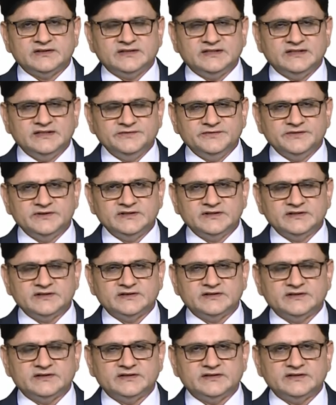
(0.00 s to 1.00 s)

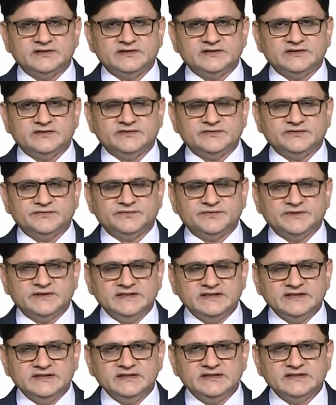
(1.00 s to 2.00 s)
given
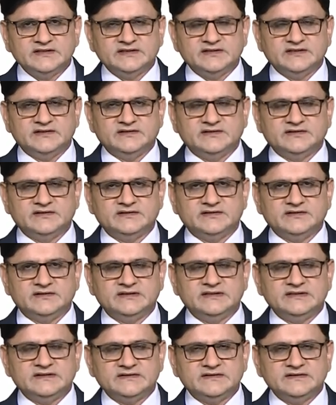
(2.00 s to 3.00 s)
within the class.
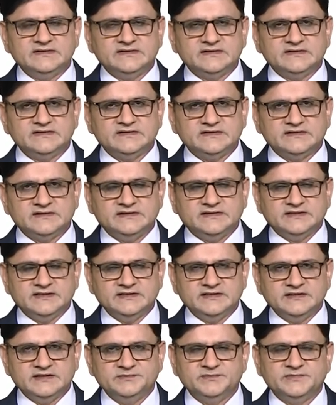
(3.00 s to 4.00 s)
Let's discuss the
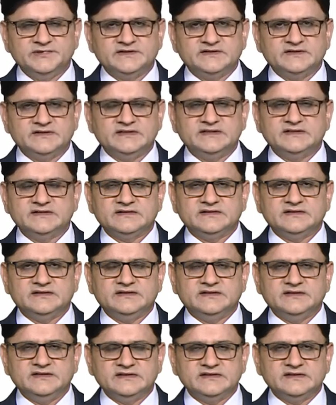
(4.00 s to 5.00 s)
dynamics. Let's
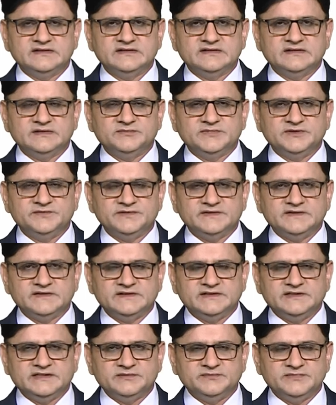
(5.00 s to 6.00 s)
discuss some of
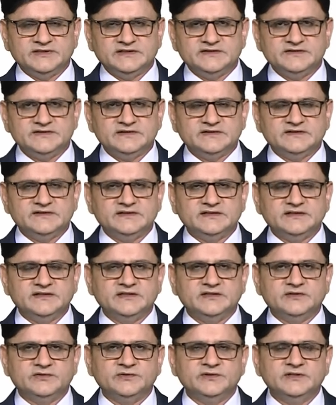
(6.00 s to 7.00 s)
its dimensions and
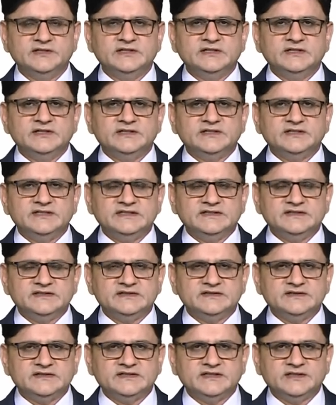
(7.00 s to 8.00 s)
how
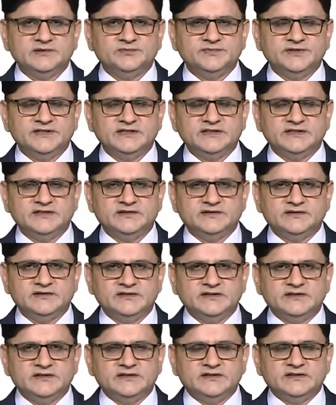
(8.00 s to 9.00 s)
teachers can make it
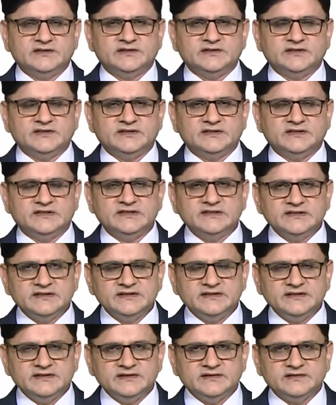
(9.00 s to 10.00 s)
a
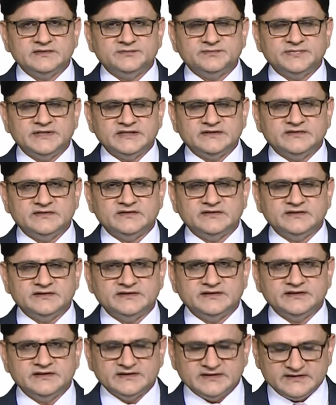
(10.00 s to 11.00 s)
learning, better
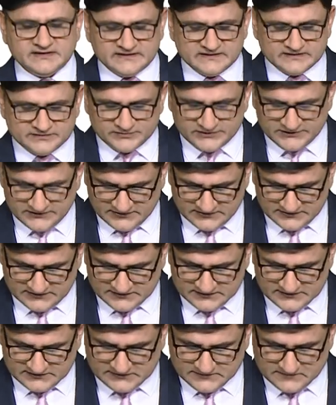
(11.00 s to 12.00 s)
learning
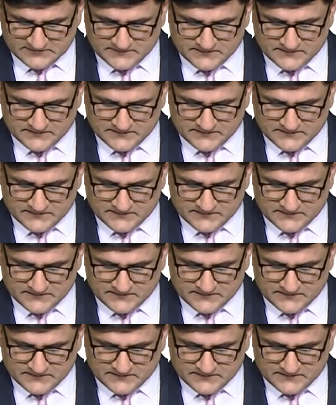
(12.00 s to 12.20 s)
experience.